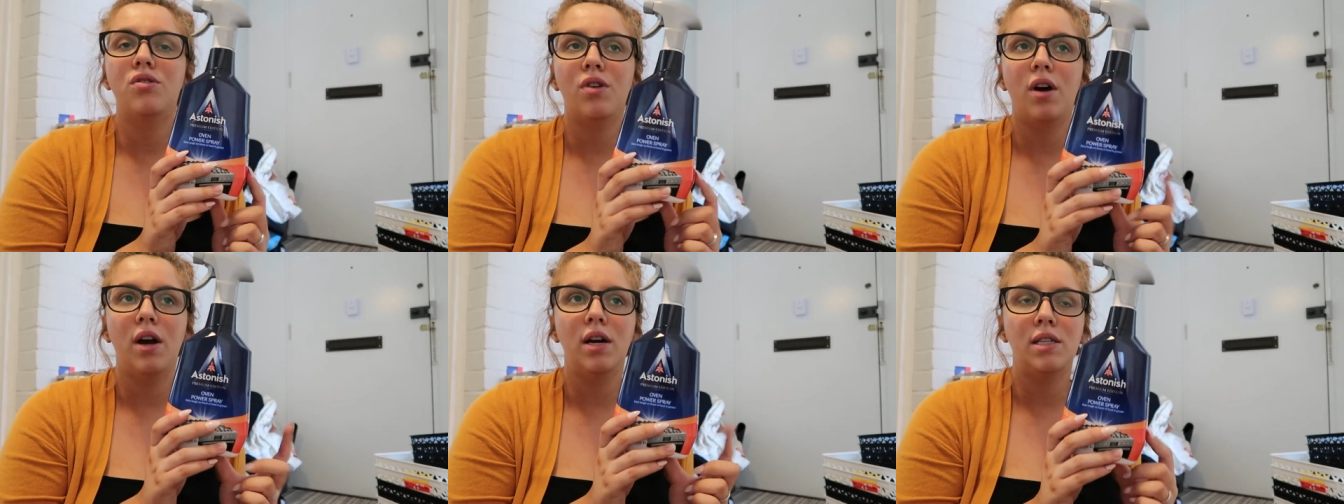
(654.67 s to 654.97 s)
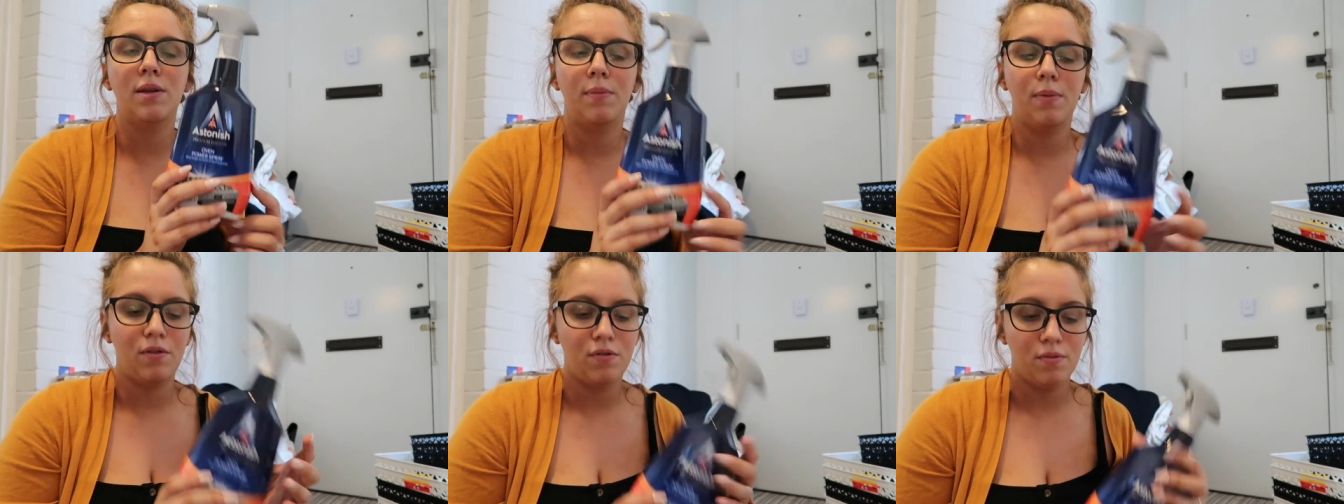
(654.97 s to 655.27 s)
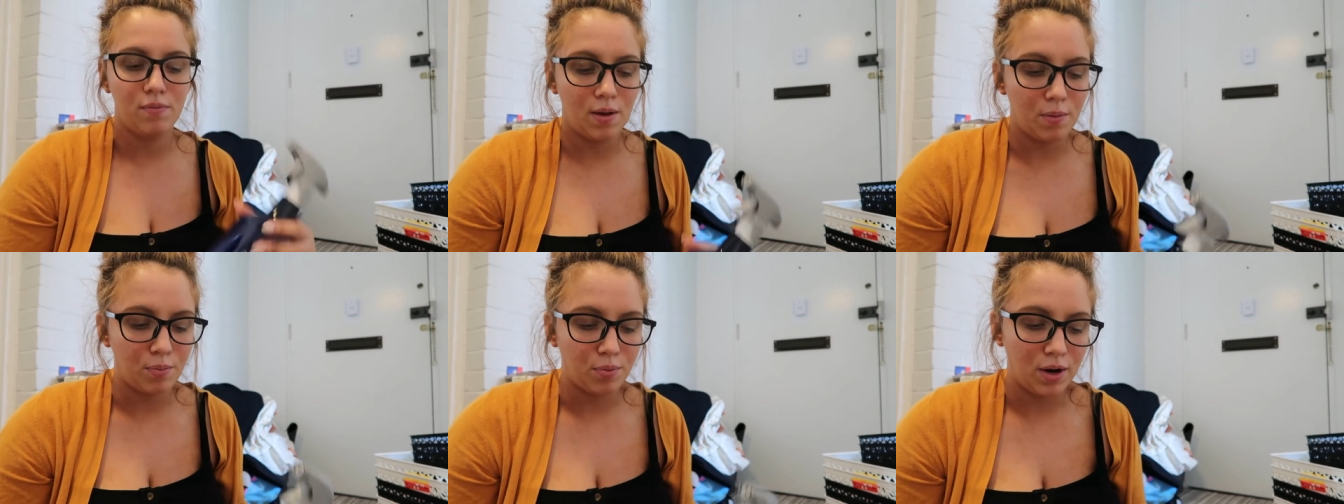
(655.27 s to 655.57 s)
try something
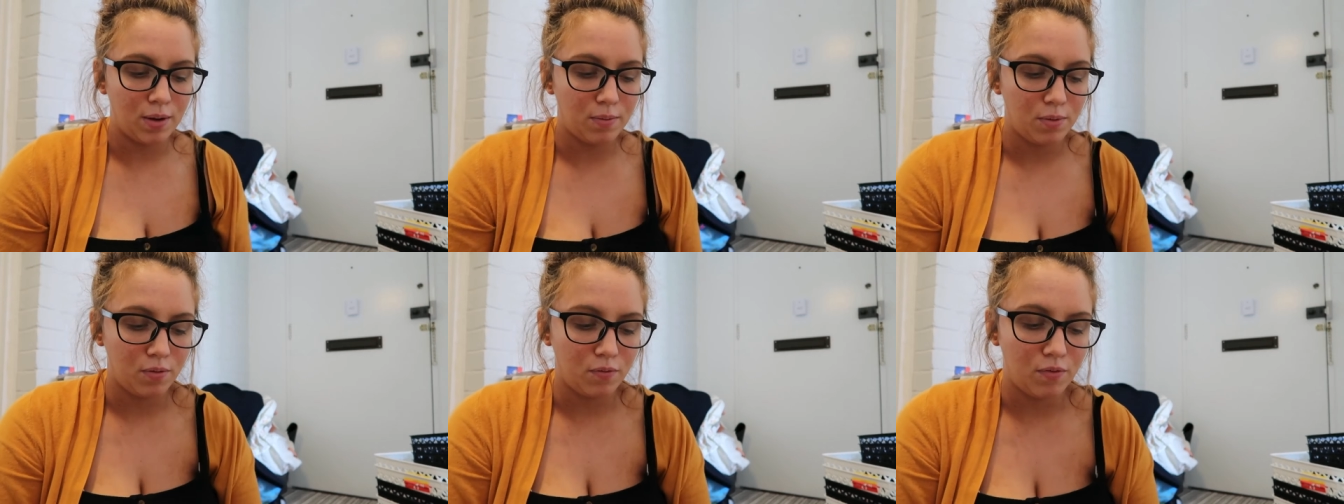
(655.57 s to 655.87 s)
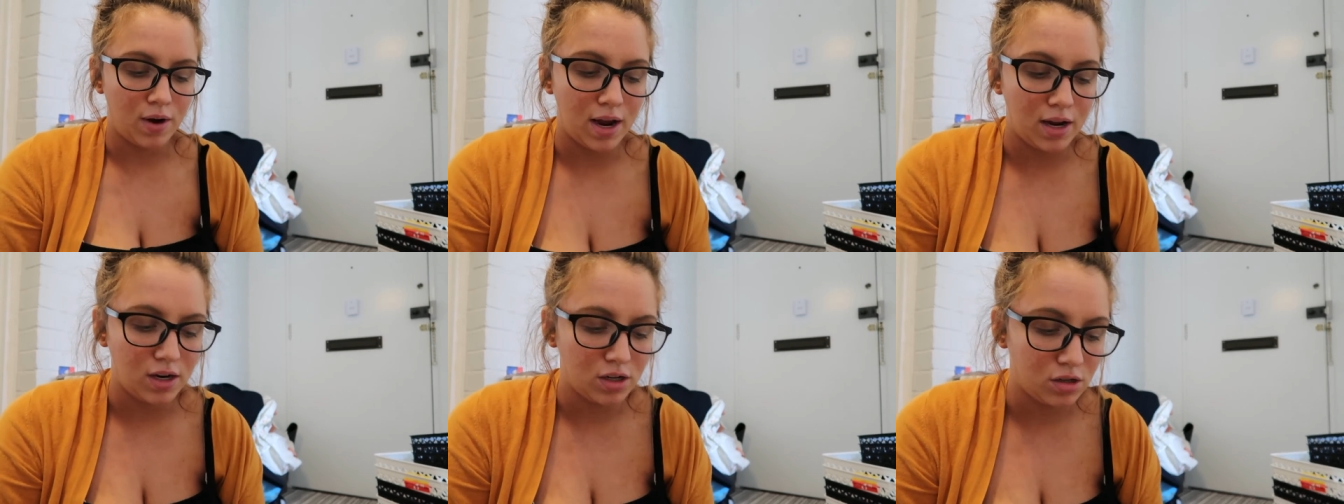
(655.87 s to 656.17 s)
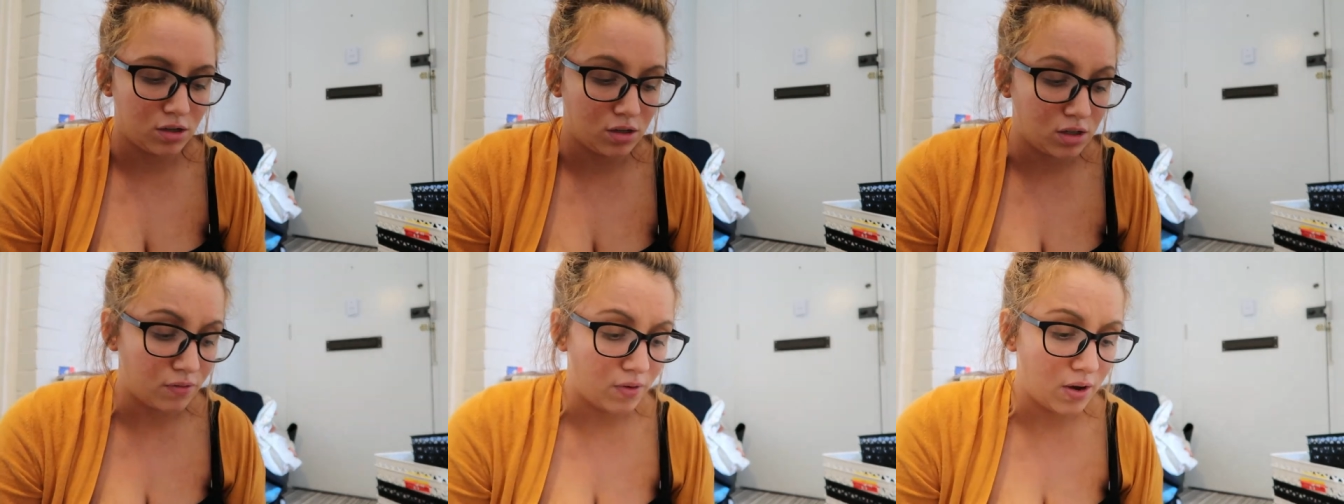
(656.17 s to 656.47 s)
from their premium
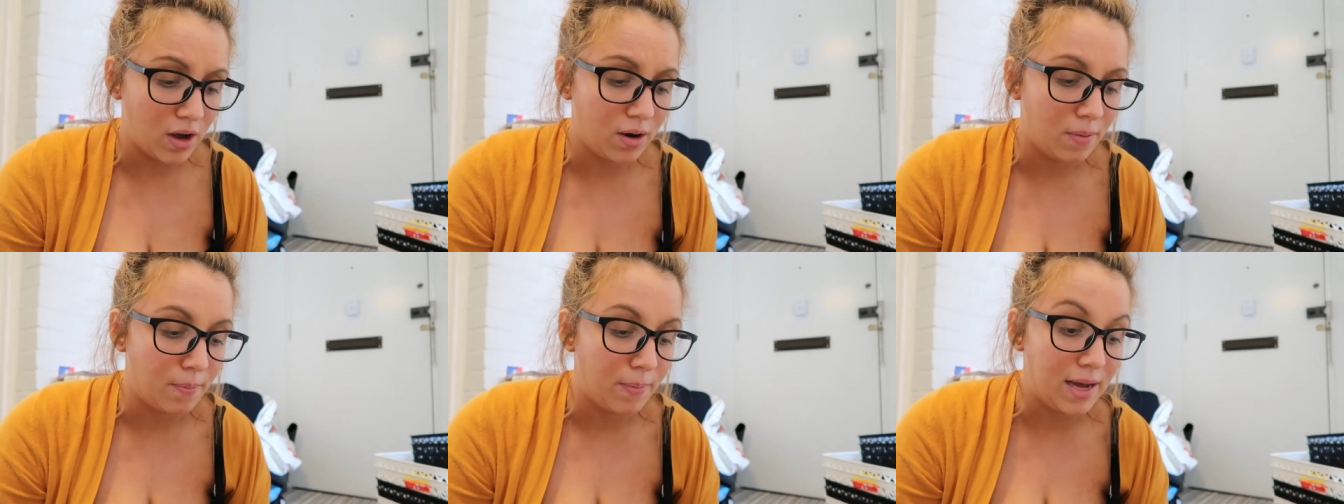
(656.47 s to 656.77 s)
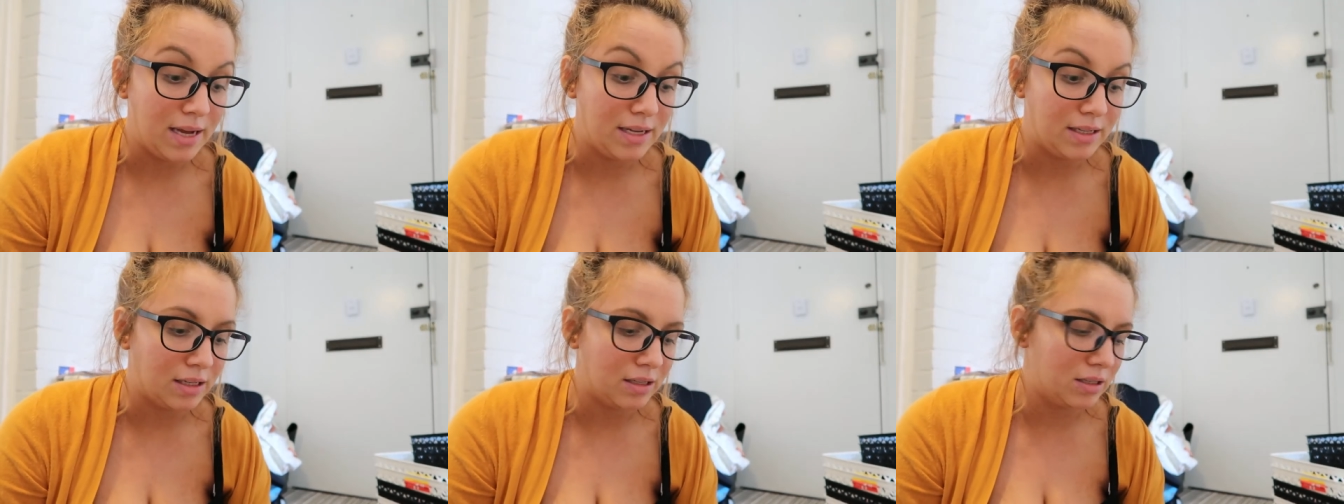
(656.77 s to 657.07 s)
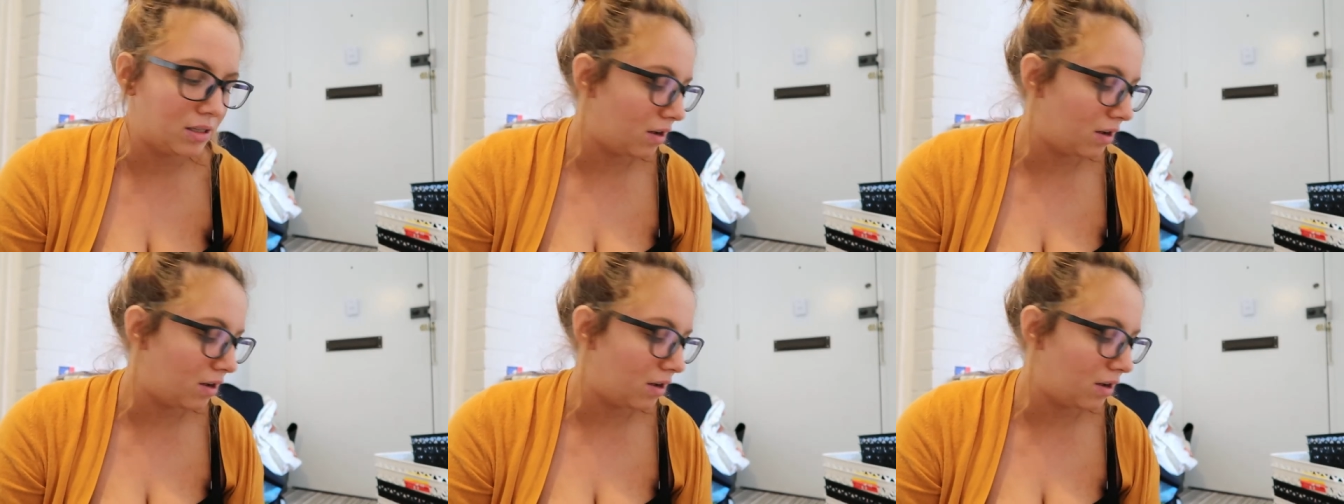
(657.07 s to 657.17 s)
range because I've heard amazing